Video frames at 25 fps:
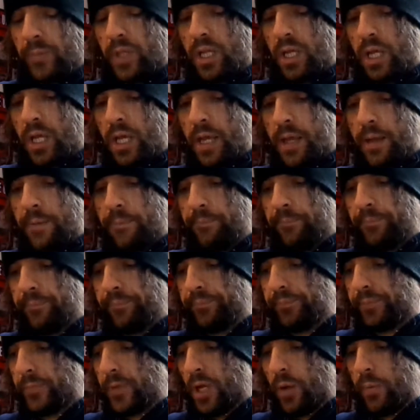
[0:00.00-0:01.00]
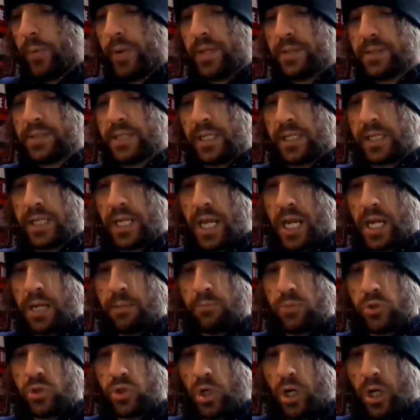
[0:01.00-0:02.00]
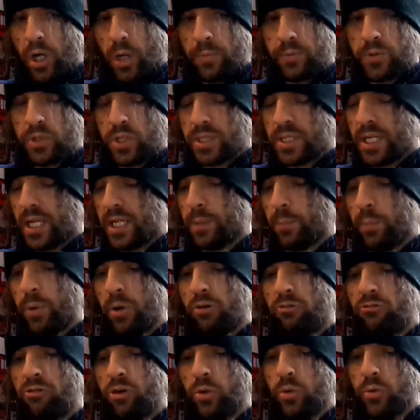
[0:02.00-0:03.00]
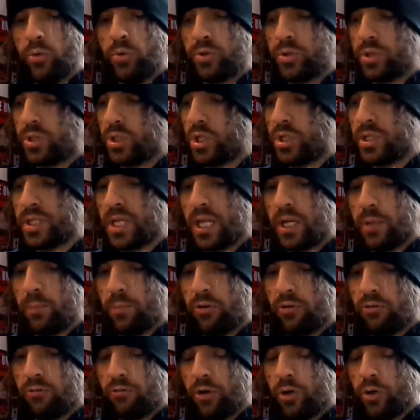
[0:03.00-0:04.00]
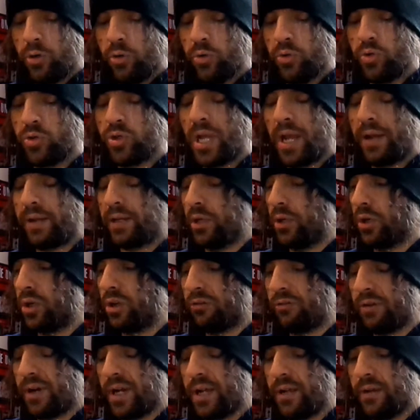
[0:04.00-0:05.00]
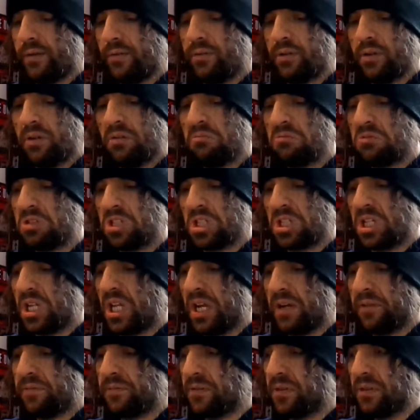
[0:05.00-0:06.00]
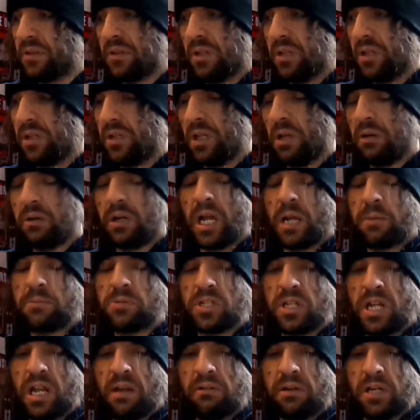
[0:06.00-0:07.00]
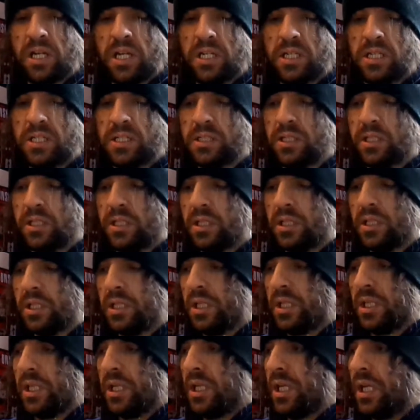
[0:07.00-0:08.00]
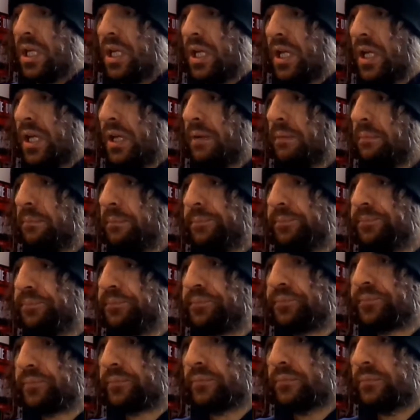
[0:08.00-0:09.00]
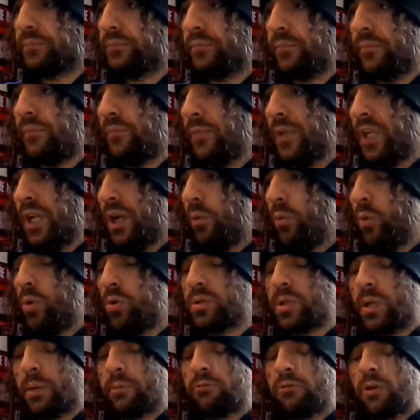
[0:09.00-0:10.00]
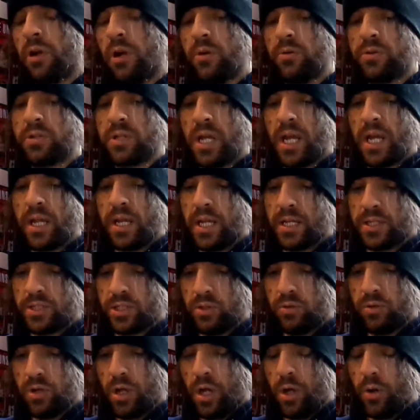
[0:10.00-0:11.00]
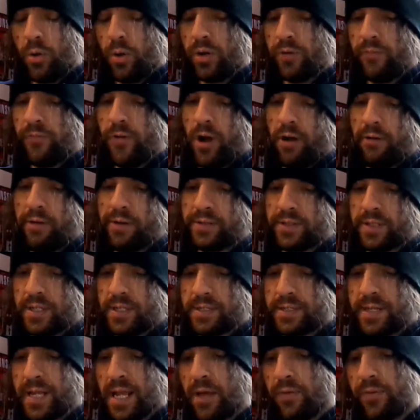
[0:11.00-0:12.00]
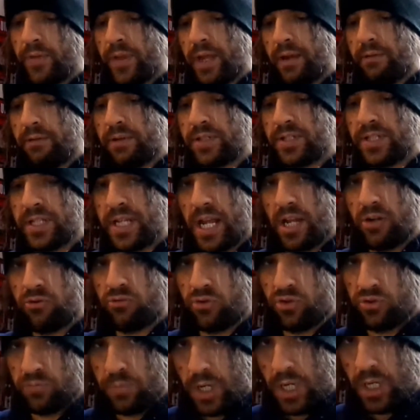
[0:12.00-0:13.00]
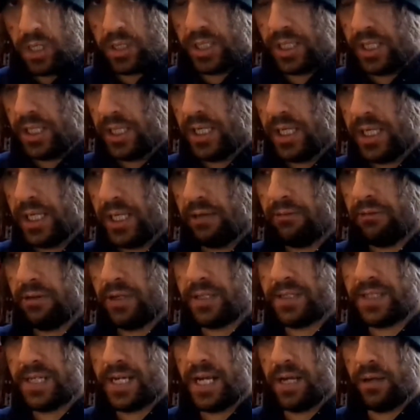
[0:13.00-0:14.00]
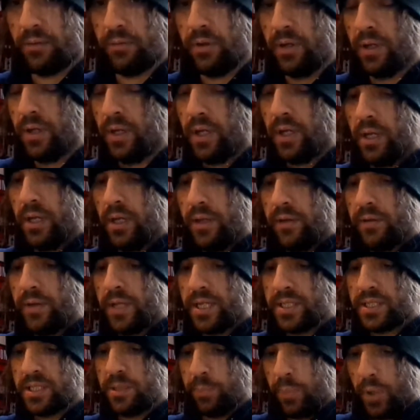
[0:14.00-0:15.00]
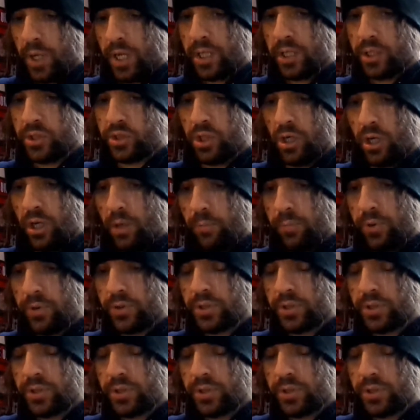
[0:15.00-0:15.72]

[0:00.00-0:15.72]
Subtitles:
I went into the game shop, just had a peruse, had a look around, just left. No games now are needed. I walked up the road, and as you know, at the far end of the town there, in St Andrew's Market here in town, there's the bike shop.